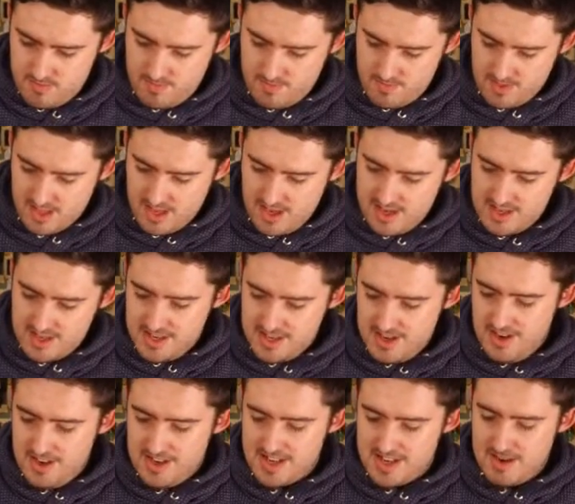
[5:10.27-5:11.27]
I still
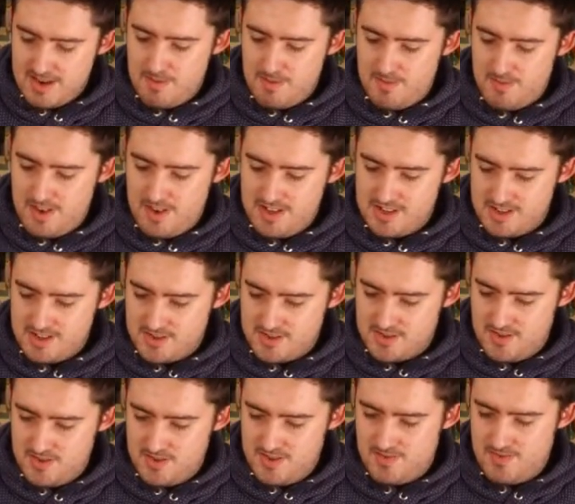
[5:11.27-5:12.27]
need to get my visa
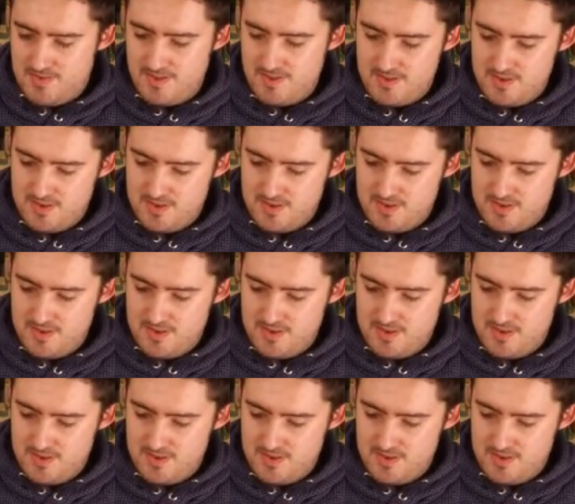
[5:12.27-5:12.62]
sorted for it all.